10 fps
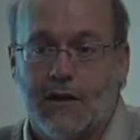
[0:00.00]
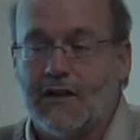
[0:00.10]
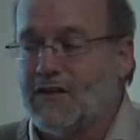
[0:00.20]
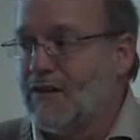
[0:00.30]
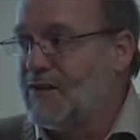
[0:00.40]

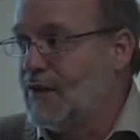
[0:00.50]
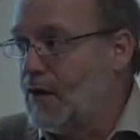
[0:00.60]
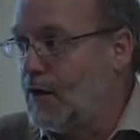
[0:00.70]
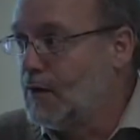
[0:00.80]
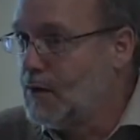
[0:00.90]
gets us
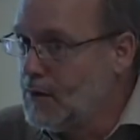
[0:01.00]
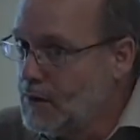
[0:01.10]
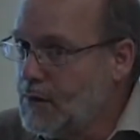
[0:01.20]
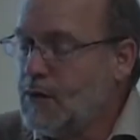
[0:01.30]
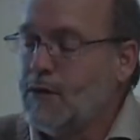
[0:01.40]
there,
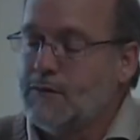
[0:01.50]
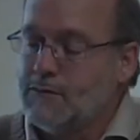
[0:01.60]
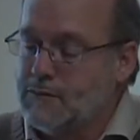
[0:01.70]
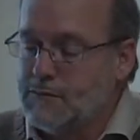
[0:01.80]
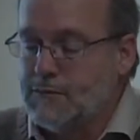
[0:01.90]

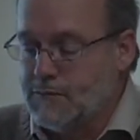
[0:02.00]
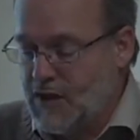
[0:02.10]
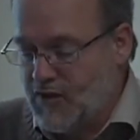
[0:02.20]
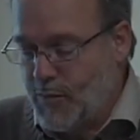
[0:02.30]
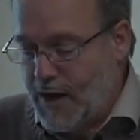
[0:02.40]

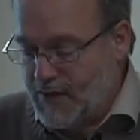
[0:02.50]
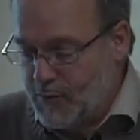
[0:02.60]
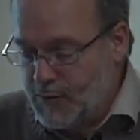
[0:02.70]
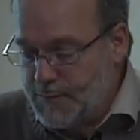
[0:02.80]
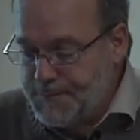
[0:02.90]
it's
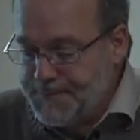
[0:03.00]
possible.